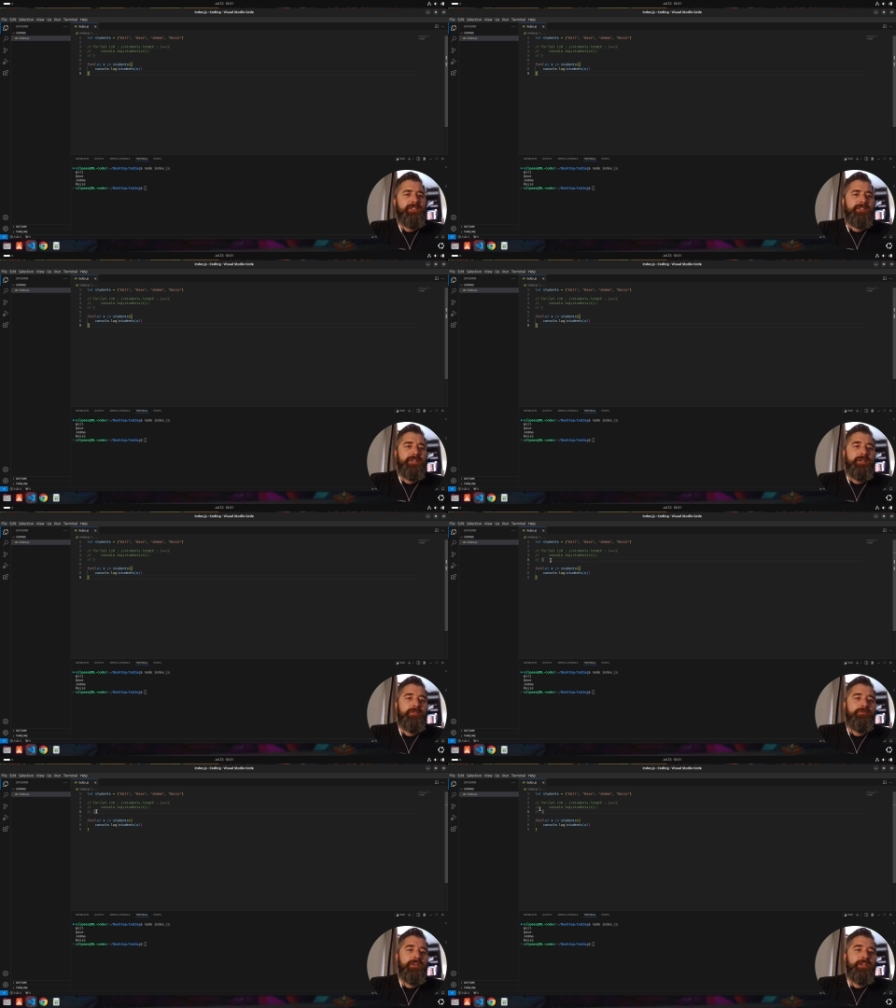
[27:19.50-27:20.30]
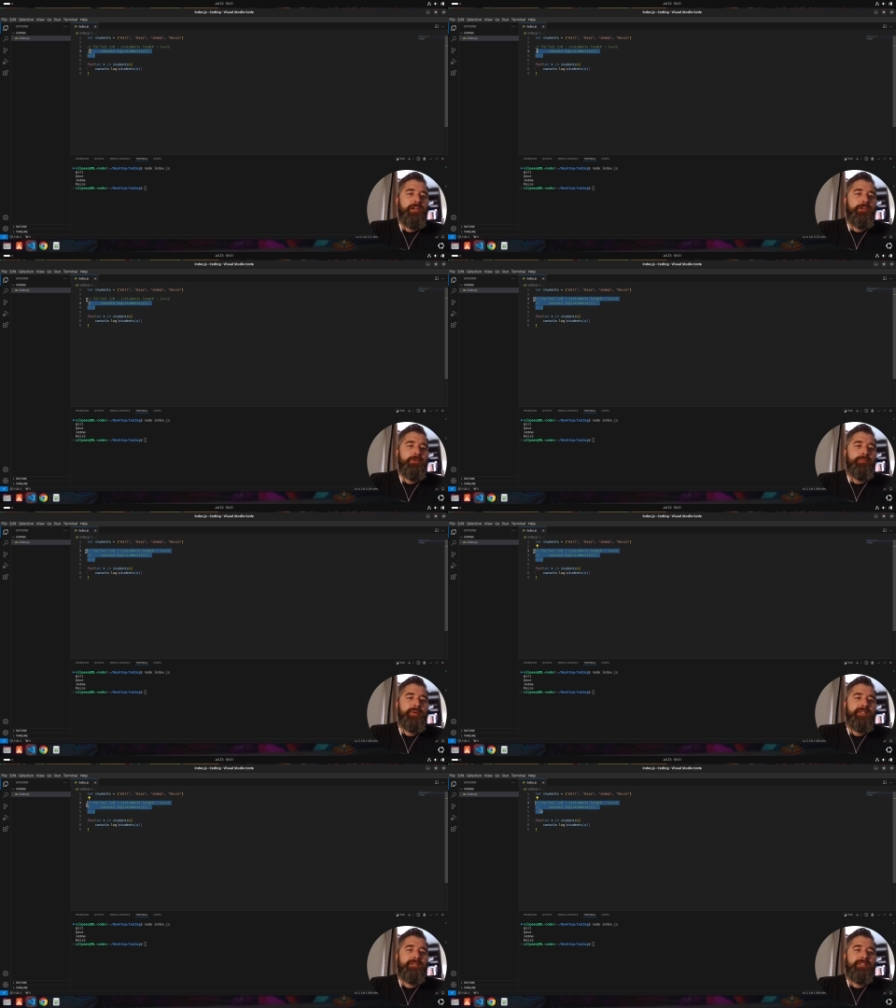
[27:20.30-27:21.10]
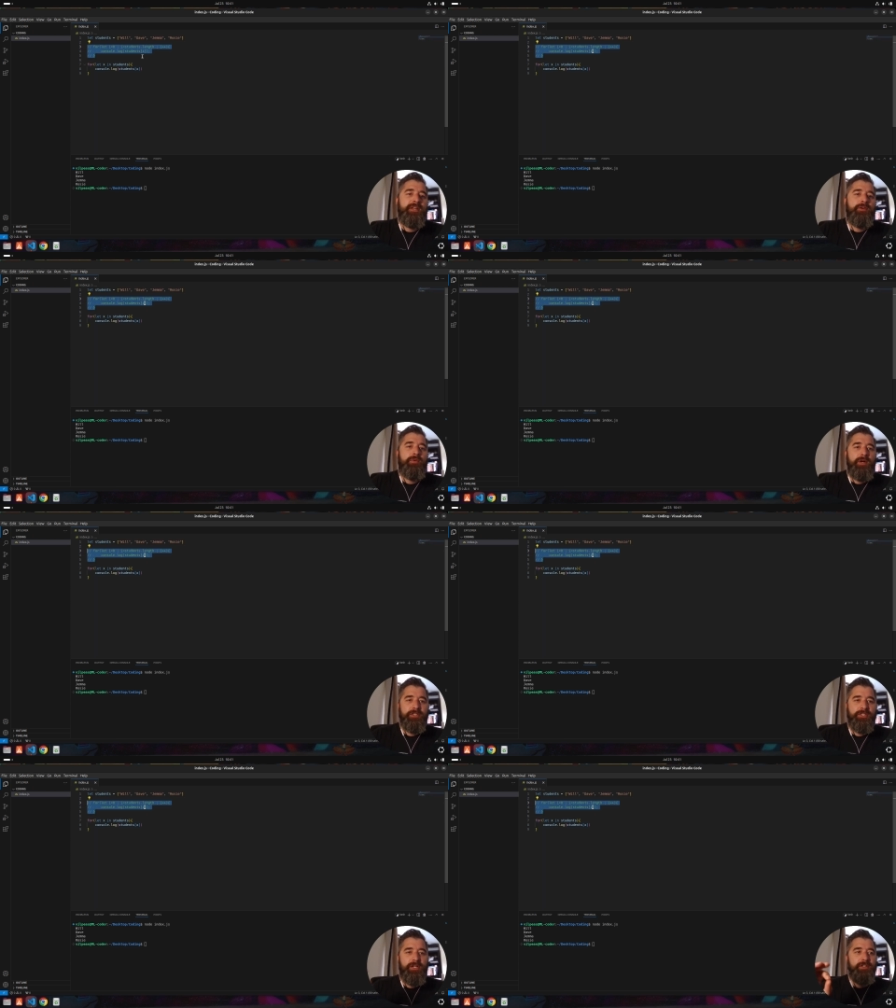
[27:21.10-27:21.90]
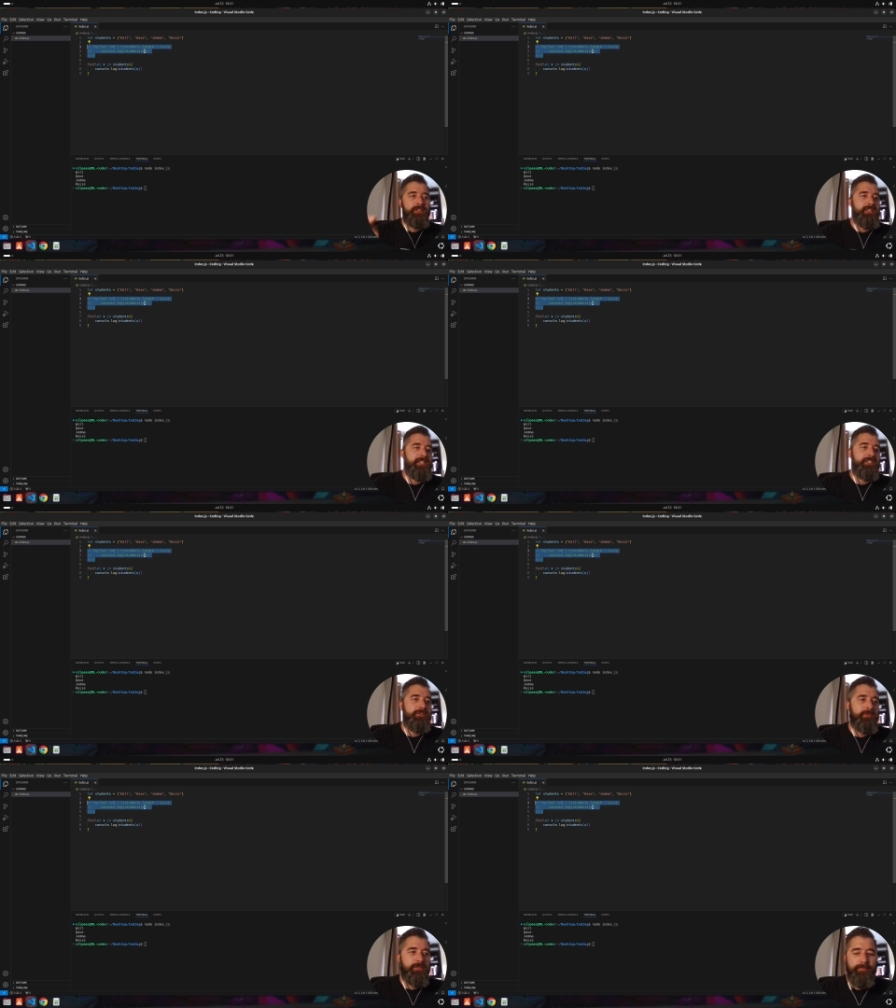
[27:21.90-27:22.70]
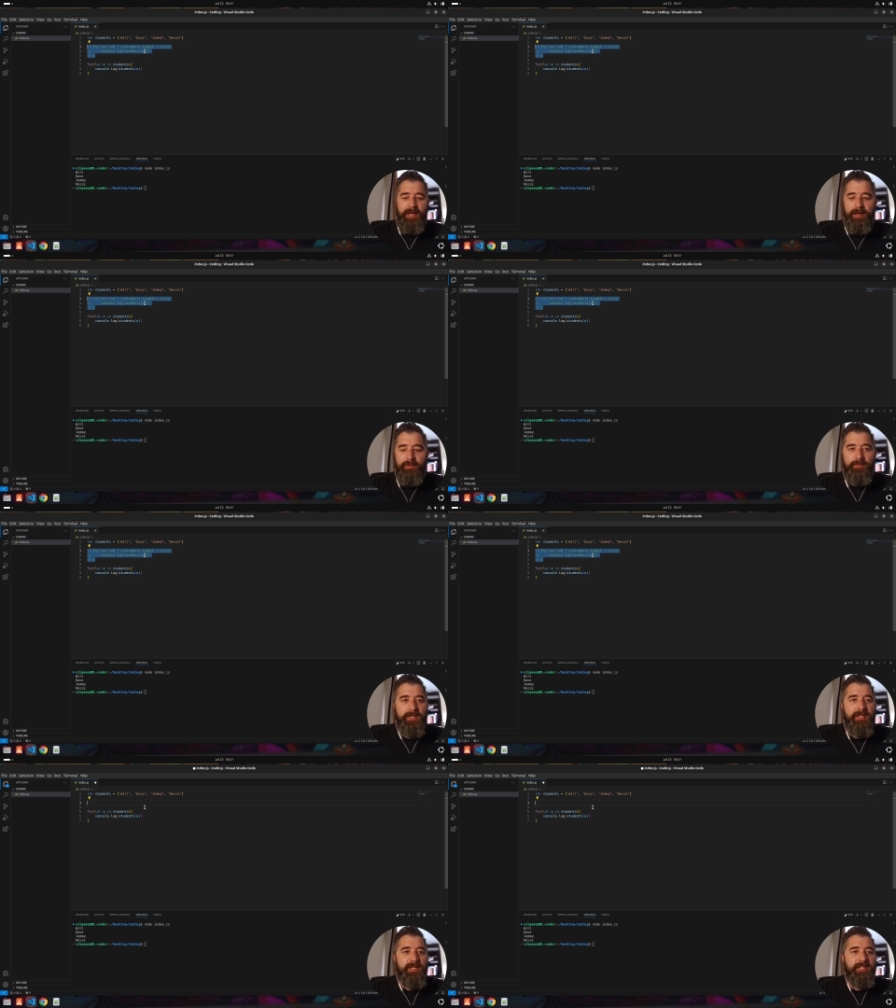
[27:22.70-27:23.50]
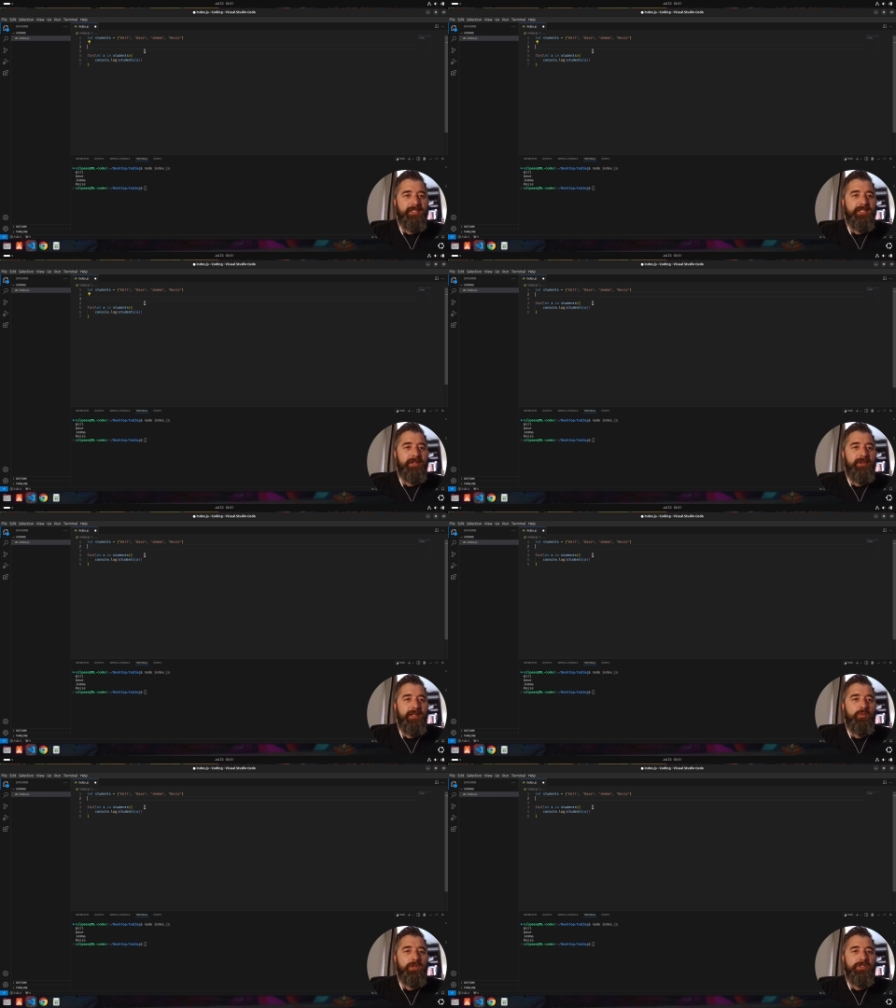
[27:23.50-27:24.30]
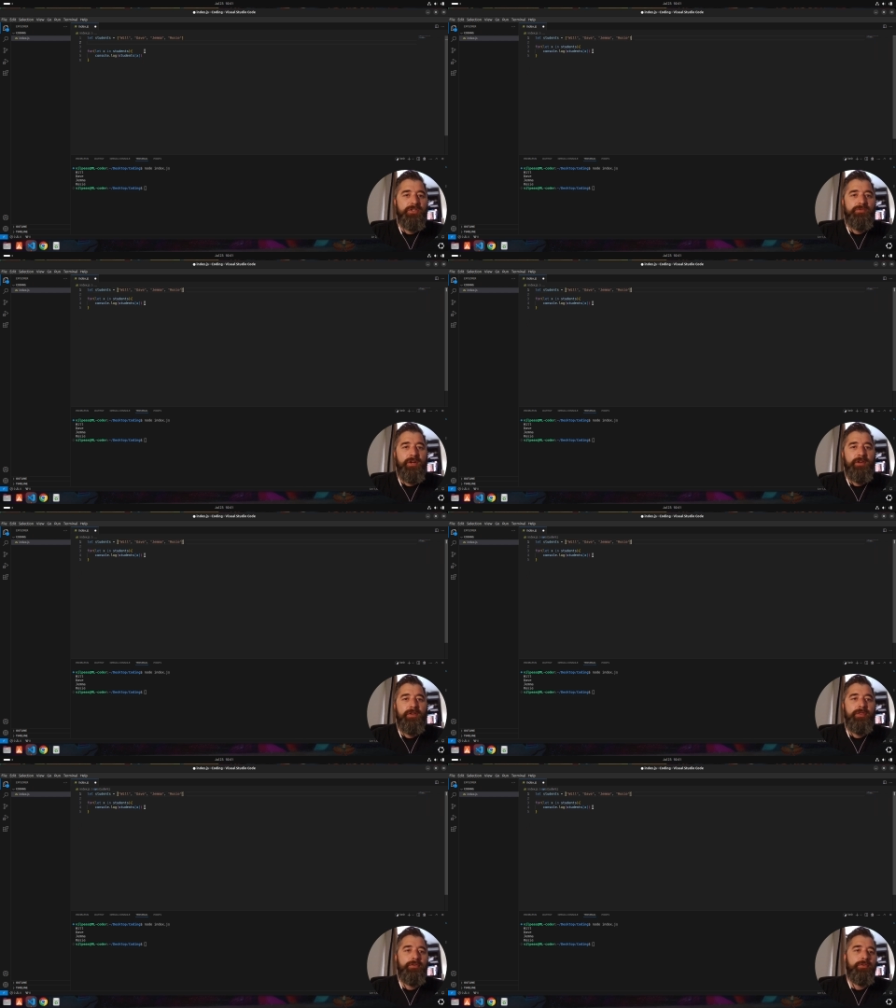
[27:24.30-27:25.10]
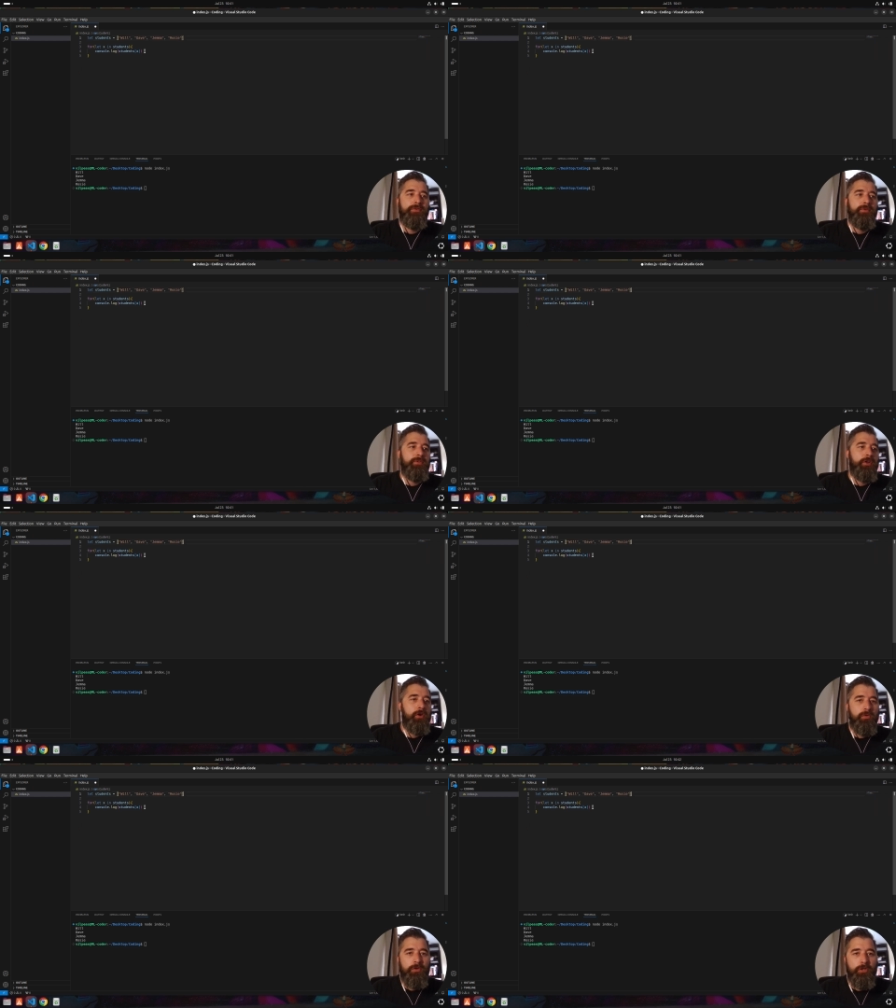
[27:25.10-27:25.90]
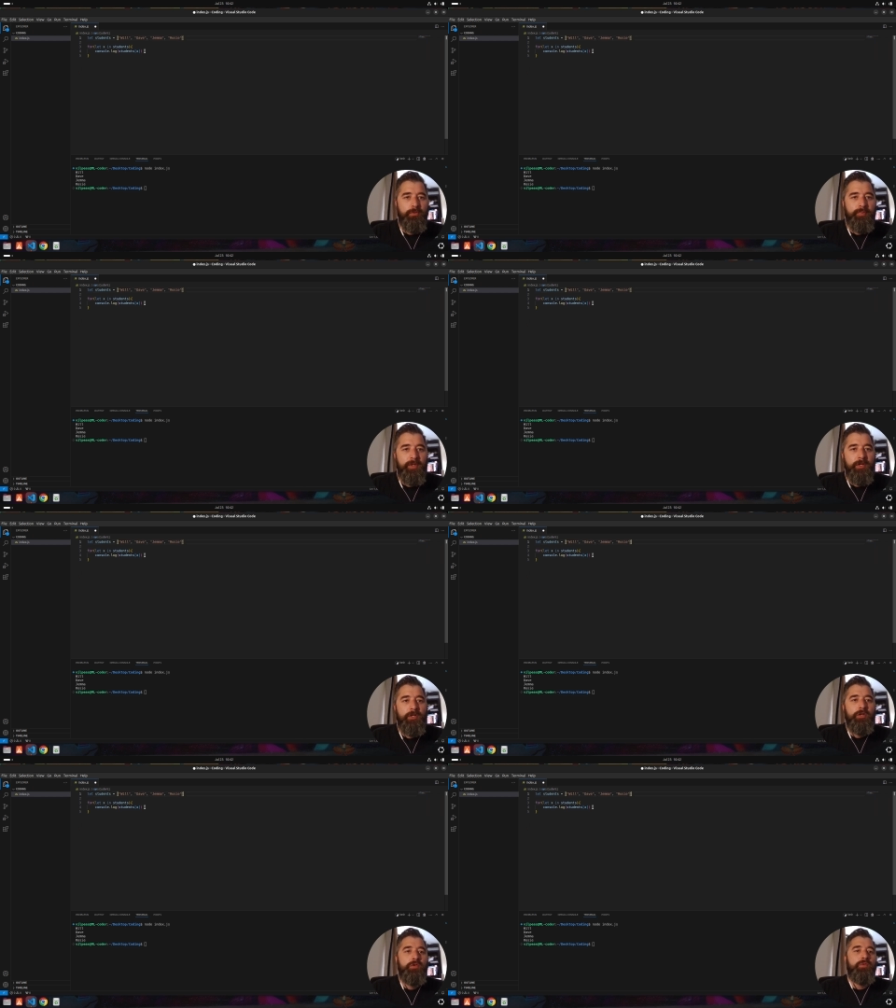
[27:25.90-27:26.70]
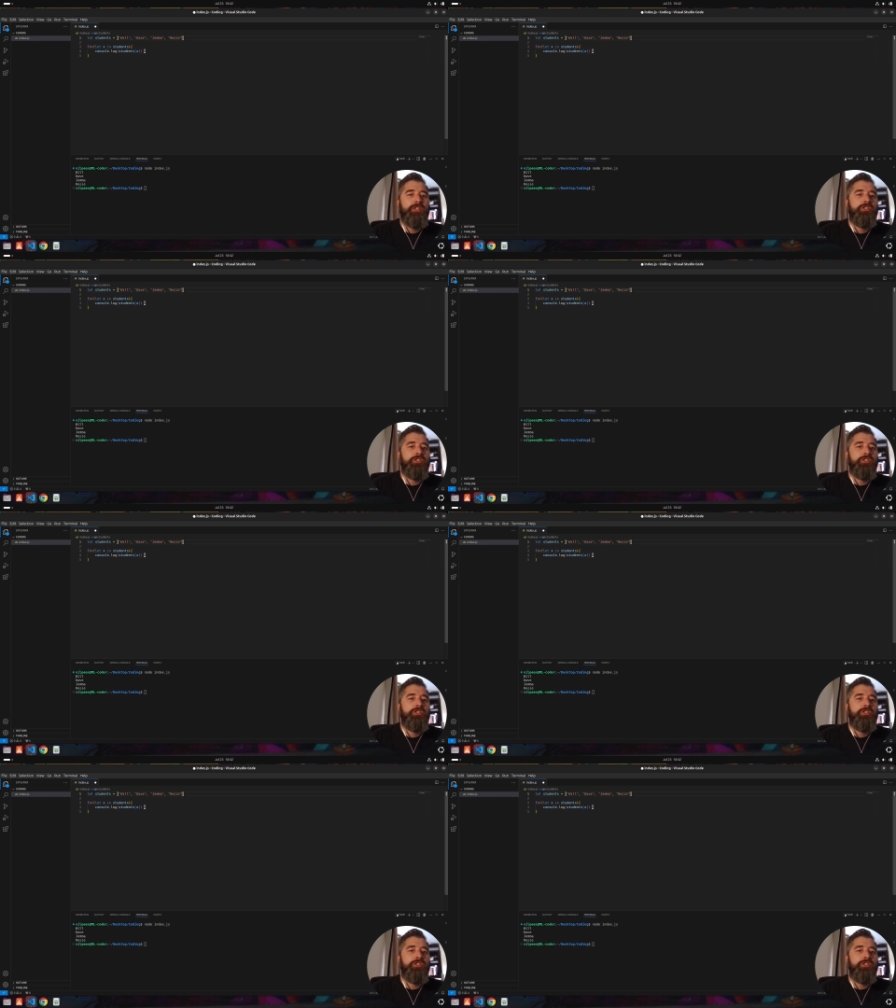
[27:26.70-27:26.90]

to run a loop until a certain condition was met. We didn't necessarily want to run through the whole loop. We just